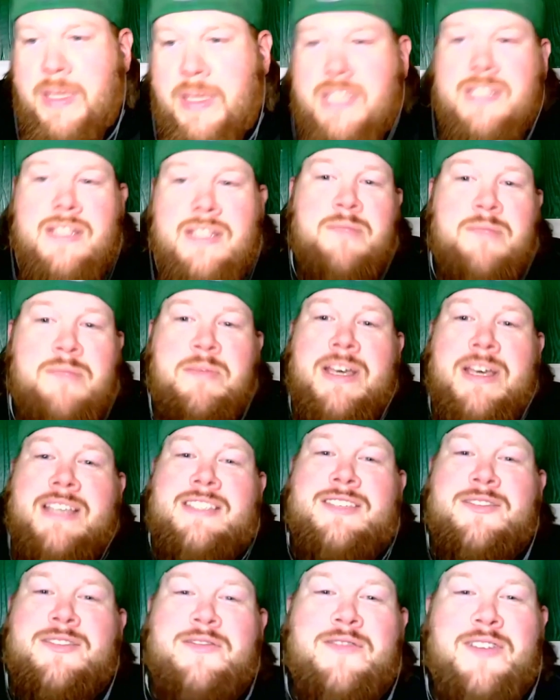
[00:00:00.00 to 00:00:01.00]
best of the
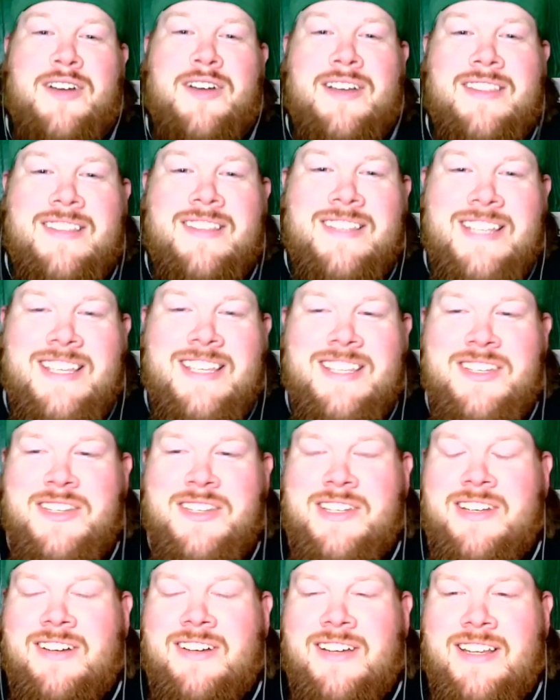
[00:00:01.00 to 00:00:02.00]
best so far in the league
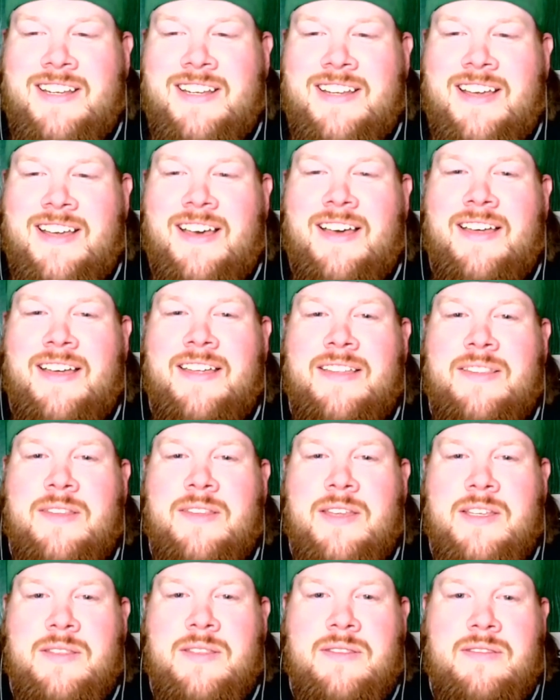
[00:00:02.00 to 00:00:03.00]
this year, and
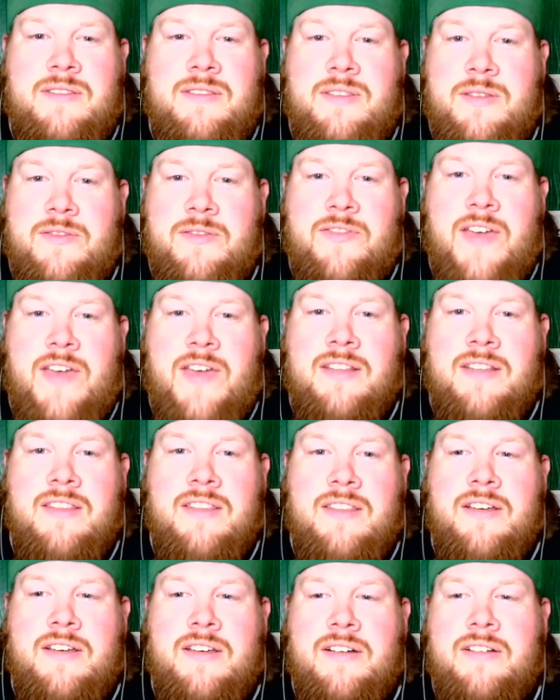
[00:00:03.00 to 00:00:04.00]
the fact
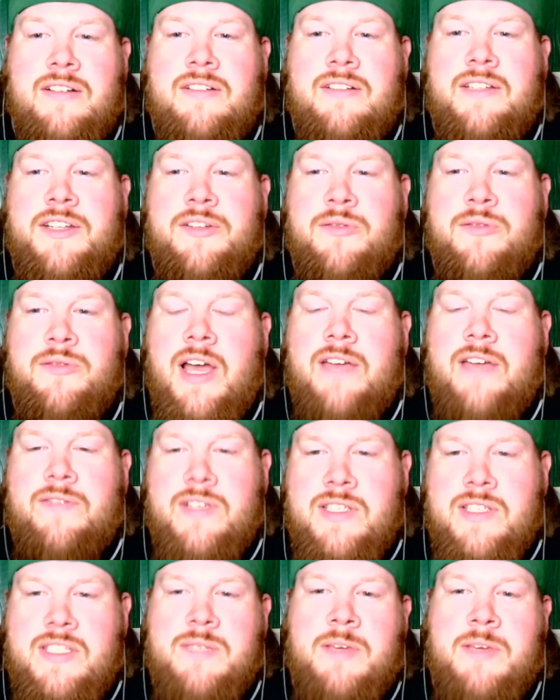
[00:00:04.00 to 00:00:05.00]
that they're
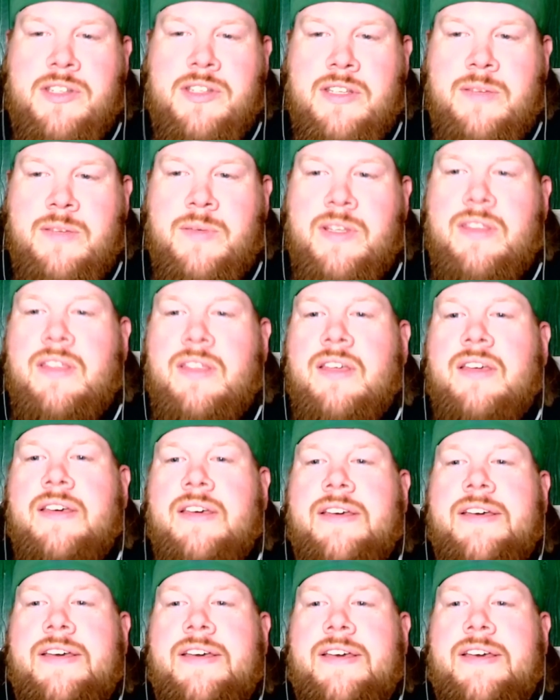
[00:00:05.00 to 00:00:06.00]
rivals, especially with
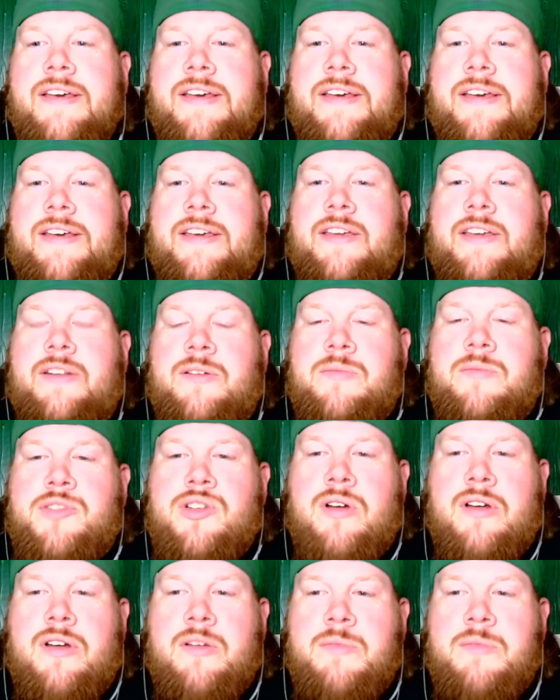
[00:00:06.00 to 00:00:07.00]

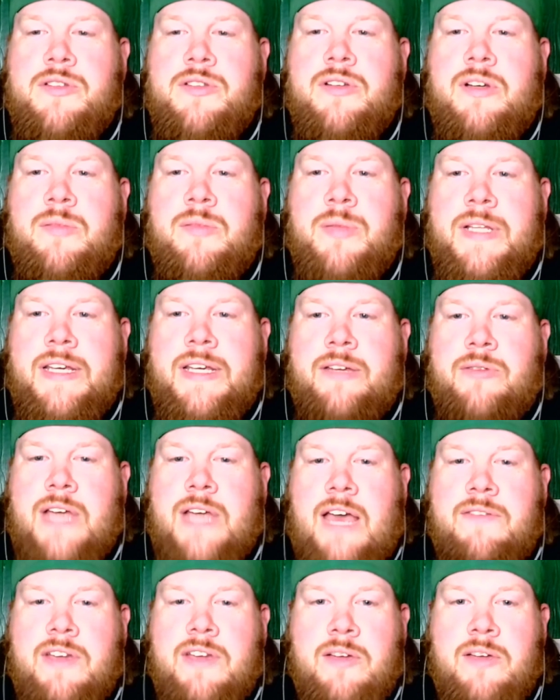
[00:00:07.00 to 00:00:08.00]
Toronto Montreal
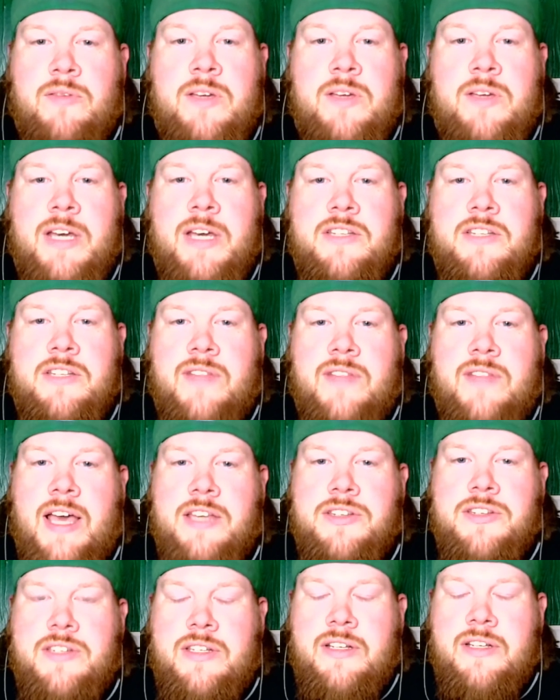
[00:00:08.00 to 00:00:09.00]
having a rematch of
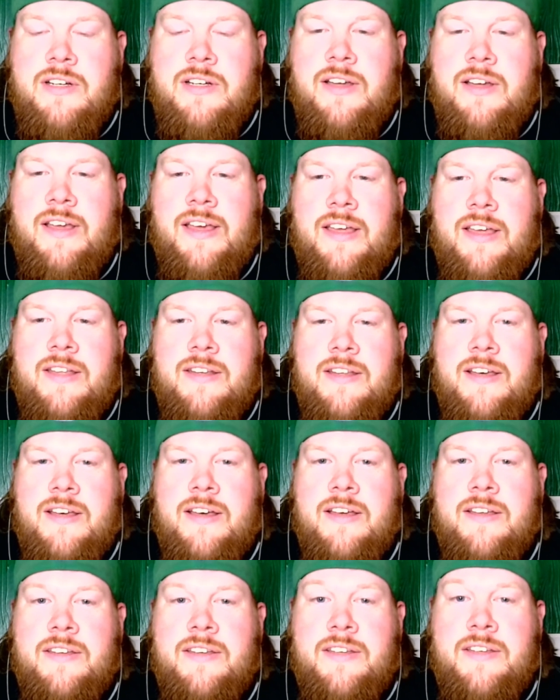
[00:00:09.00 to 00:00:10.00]
last year, and
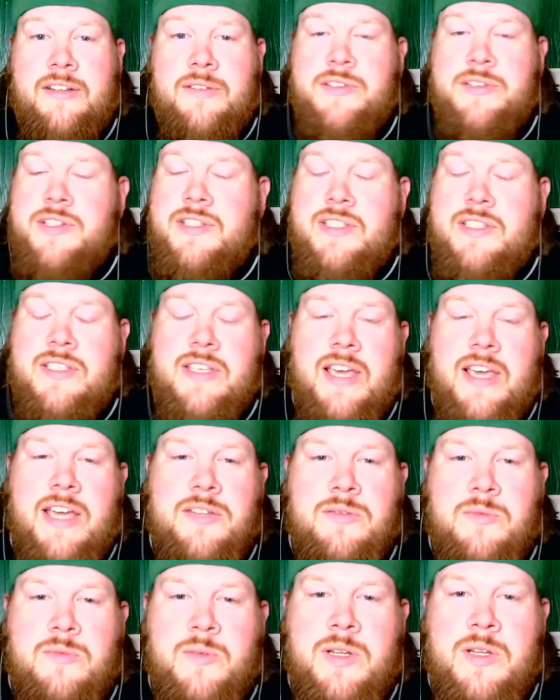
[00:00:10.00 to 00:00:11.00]
just
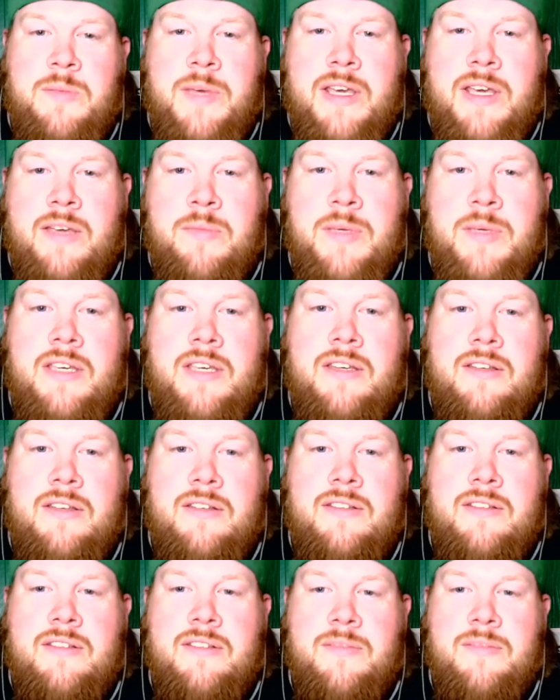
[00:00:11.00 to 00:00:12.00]
Saskatchewan Winnipeg
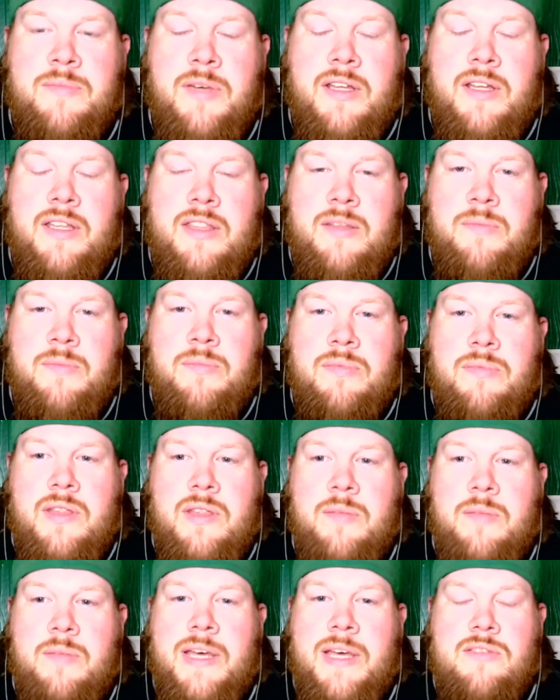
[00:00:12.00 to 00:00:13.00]
being probably
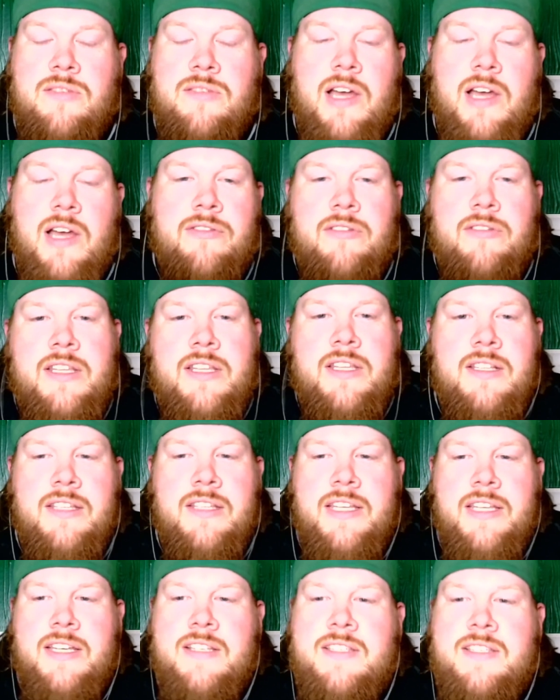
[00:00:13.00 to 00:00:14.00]
the best rivalry in the
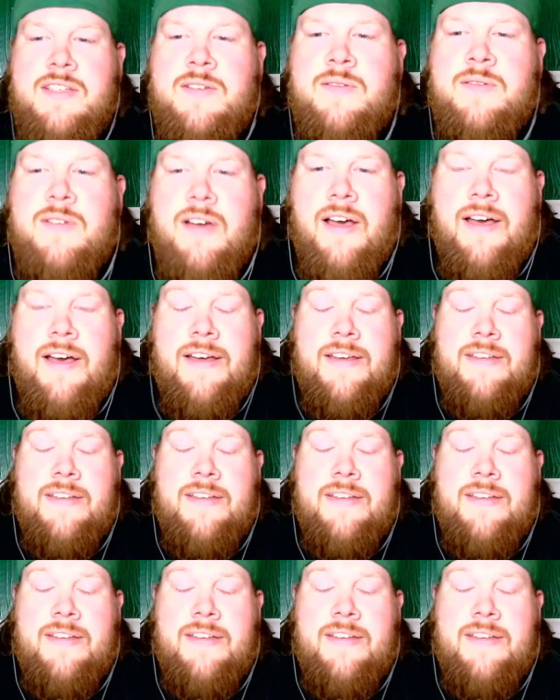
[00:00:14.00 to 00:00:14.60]
league. So